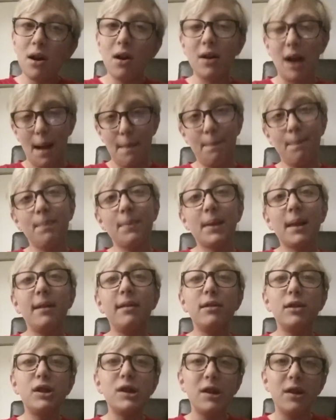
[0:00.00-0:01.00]
Okay,
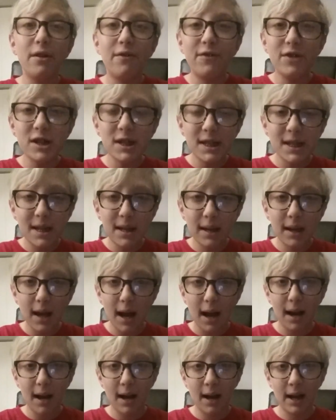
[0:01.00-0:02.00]
so the first
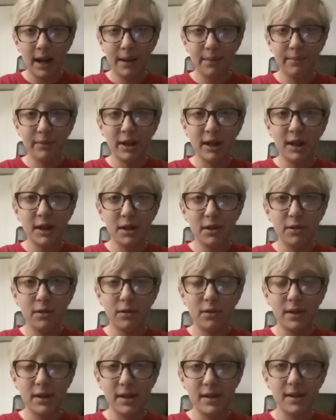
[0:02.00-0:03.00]
thing I'm gonna
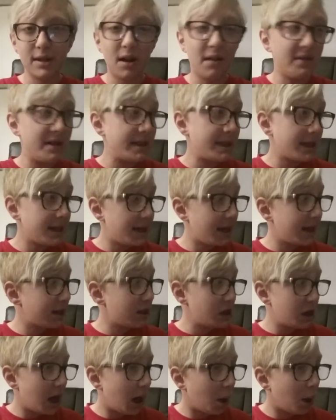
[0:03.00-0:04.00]
do is obviously take
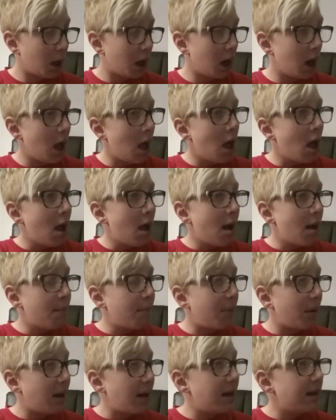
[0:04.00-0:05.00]
a shower,
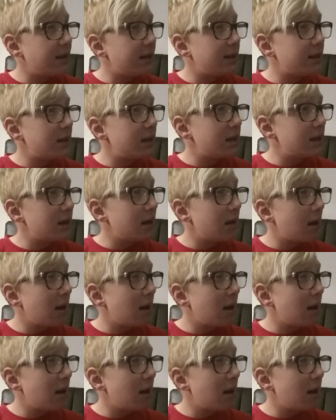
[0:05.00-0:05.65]
but